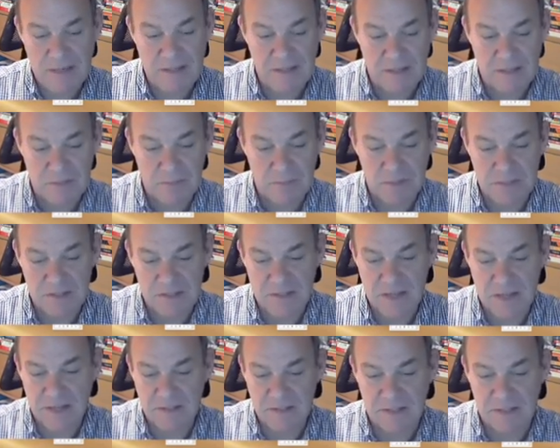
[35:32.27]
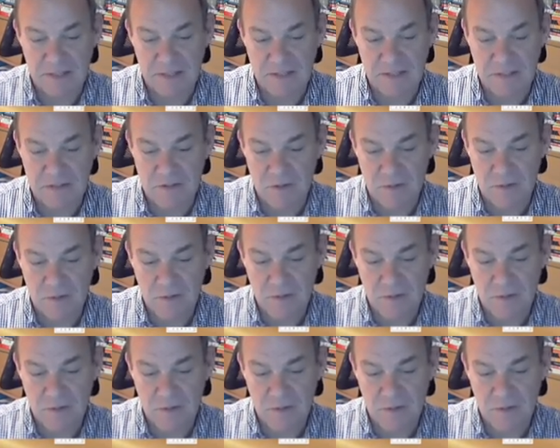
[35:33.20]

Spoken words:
things being stacked against you.